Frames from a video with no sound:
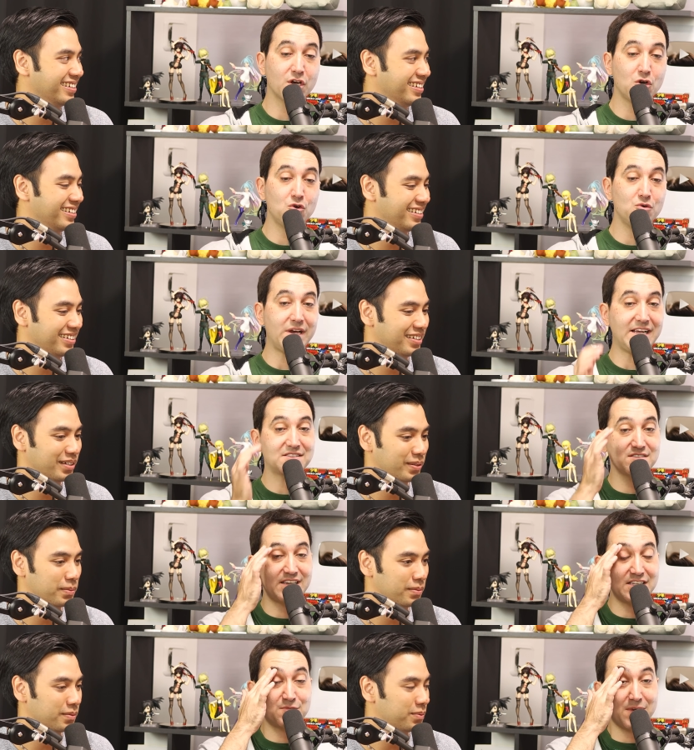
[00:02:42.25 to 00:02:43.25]
Speaker 1: to go,
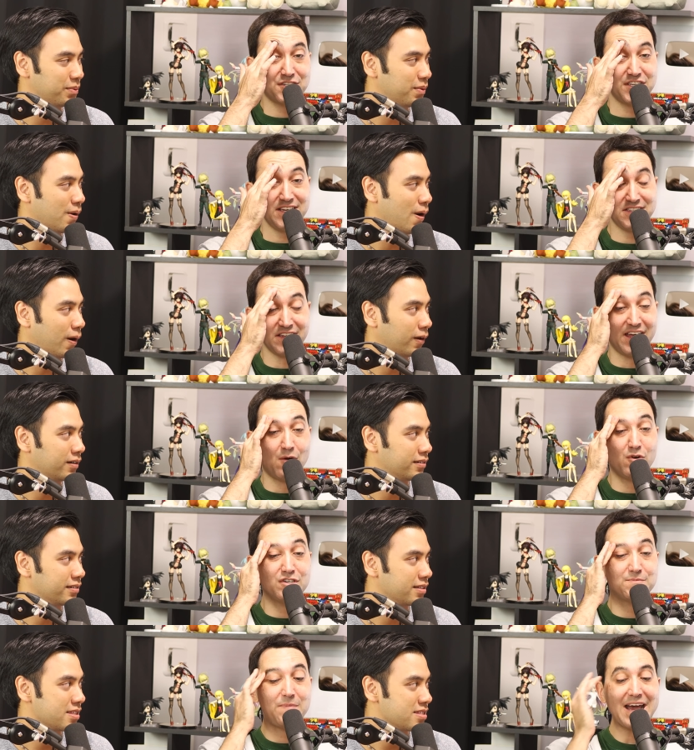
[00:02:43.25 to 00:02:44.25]
it's it's much easier now.
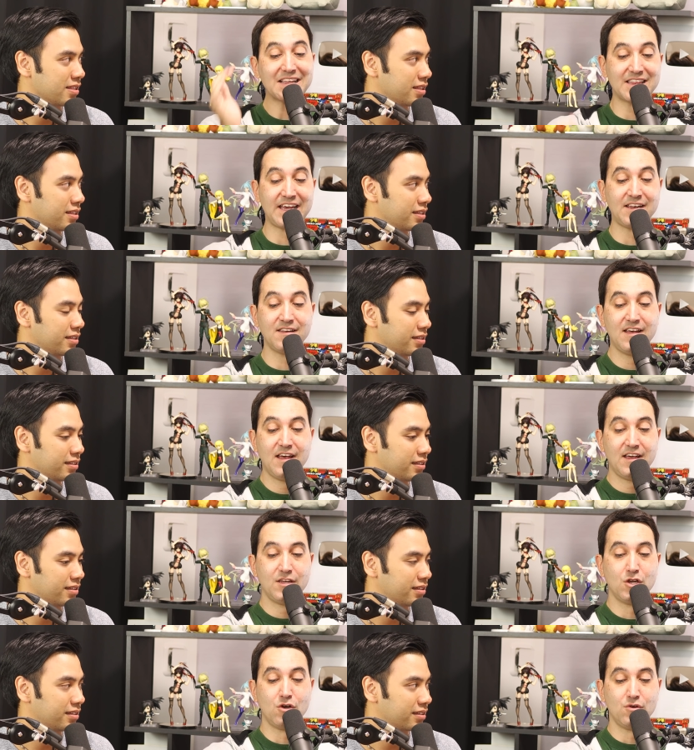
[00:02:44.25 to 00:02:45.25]
Whereas back then,
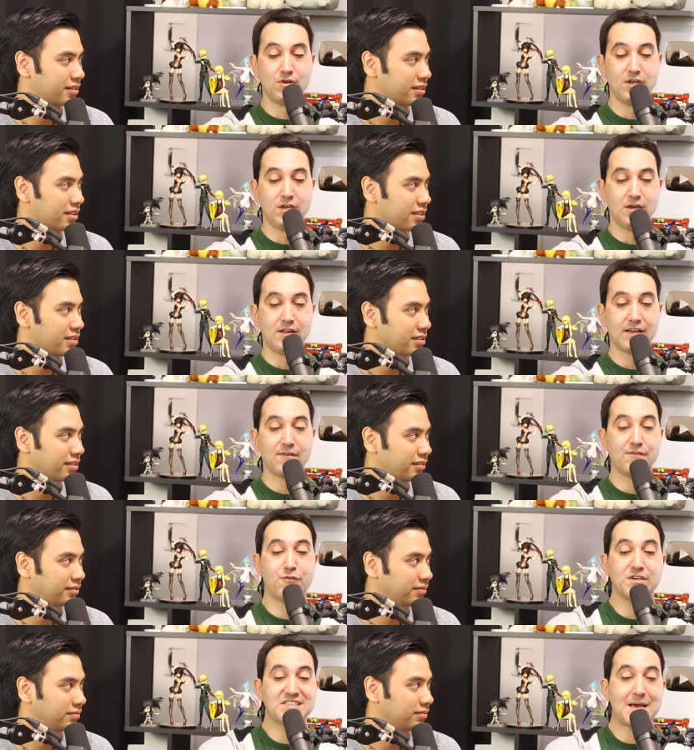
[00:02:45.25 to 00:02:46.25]
you know,
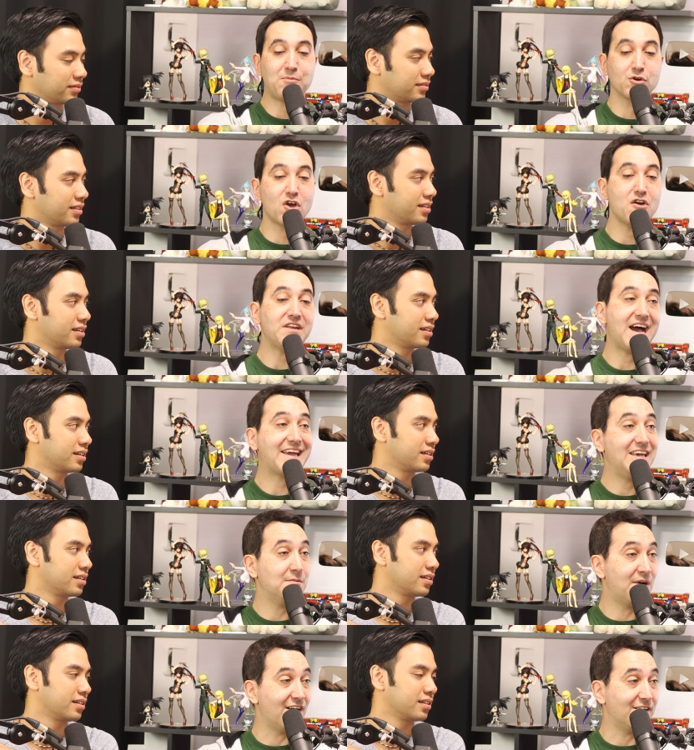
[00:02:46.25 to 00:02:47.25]
like for example, going to
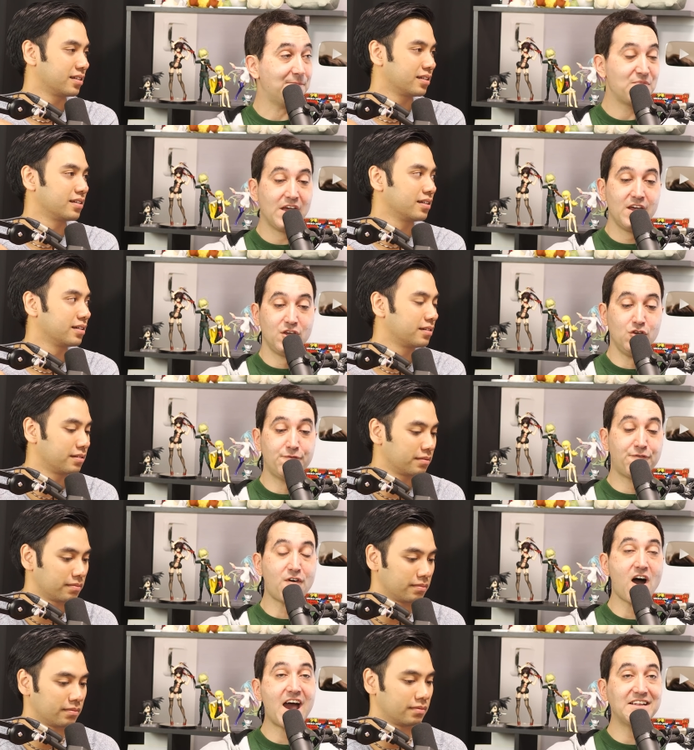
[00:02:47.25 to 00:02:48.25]
Akihabara, you'd
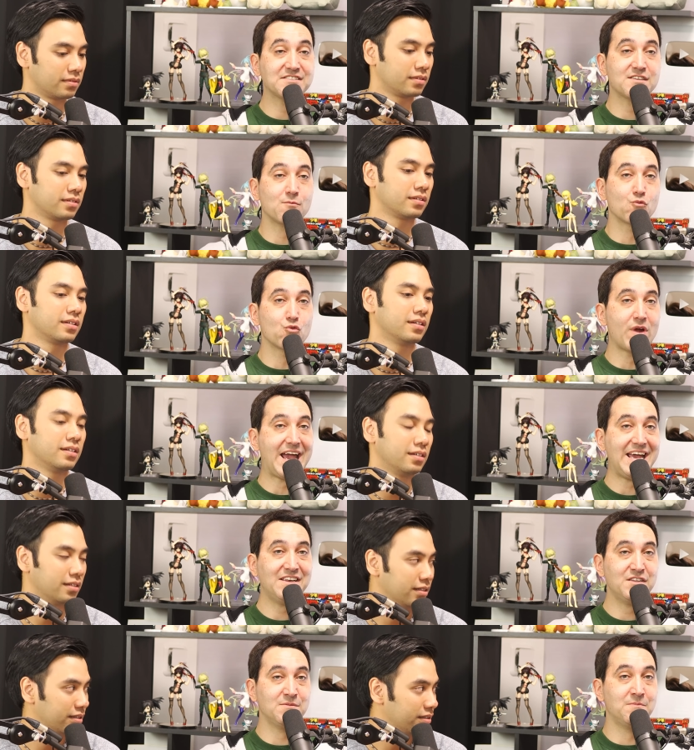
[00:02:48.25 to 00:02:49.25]
find some
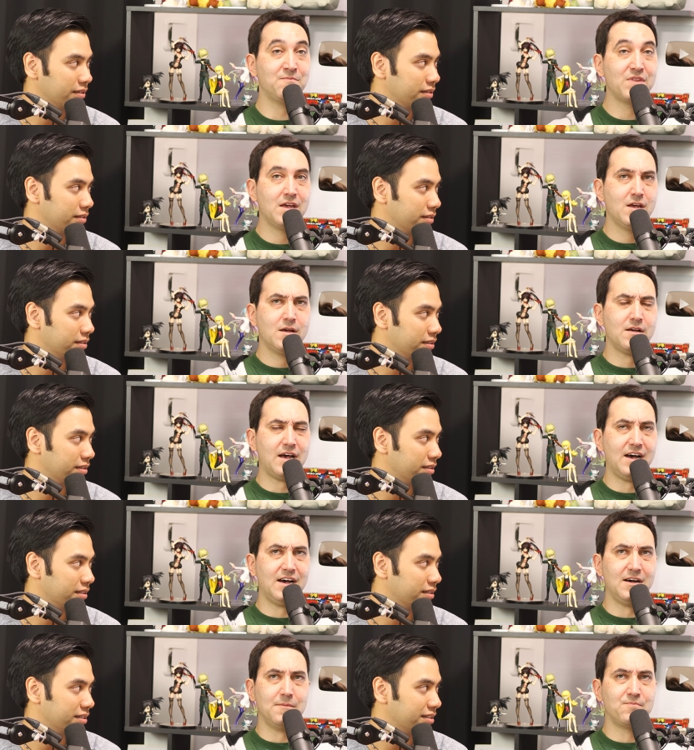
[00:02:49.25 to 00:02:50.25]
random,
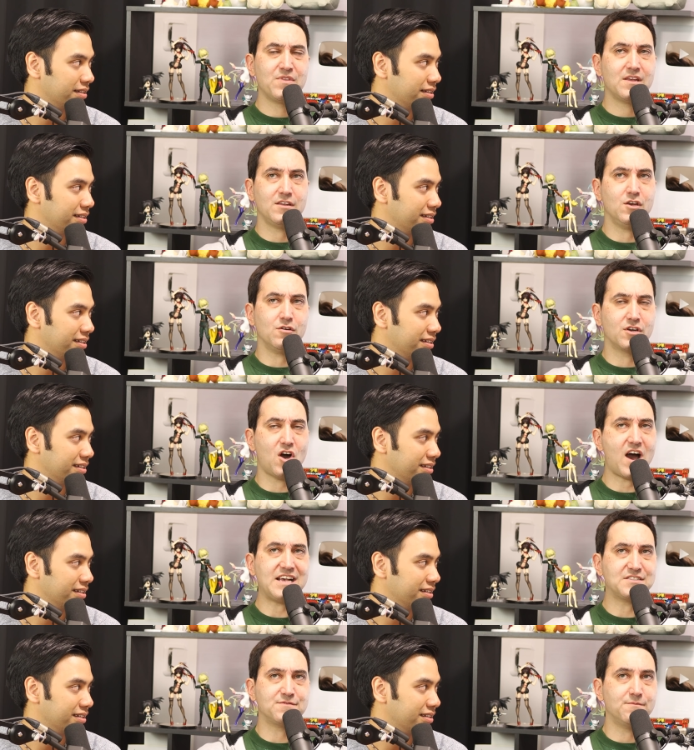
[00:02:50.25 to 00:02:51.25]
uh, you know,
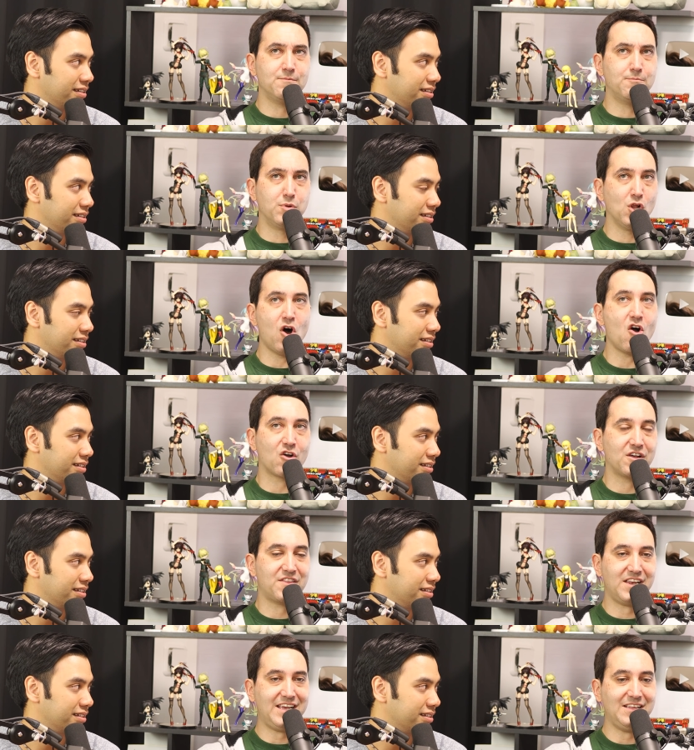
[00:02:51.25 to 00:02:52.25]
guys.
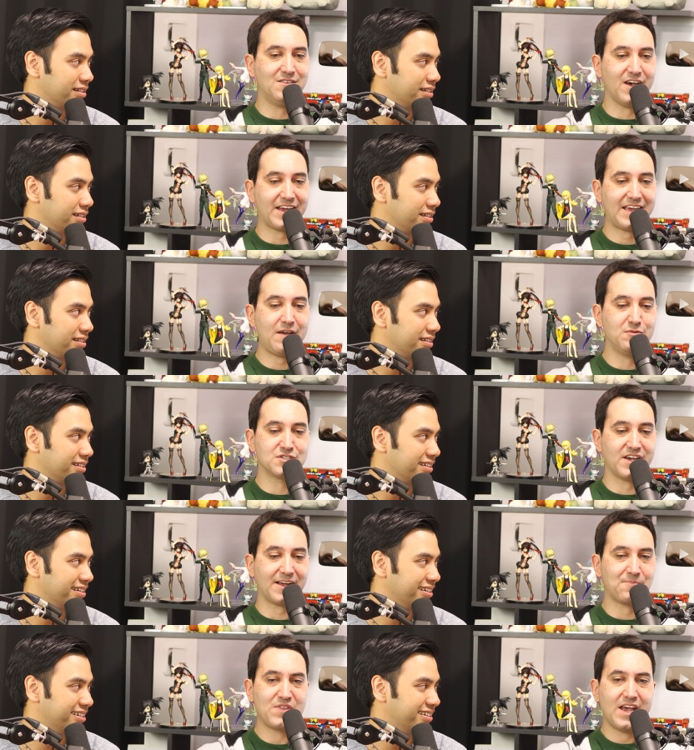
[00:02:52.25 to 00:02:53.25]
blog that he'd like he
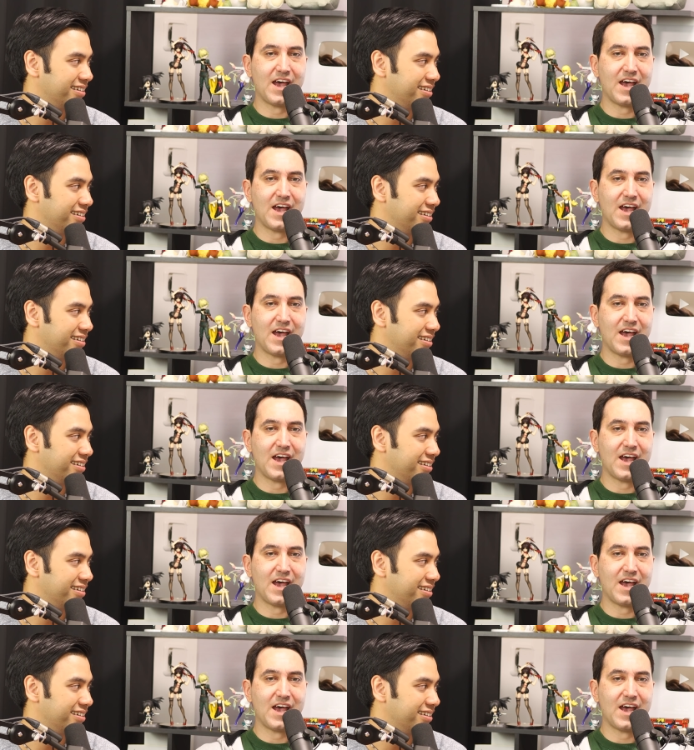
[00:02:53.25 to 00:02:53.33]
was like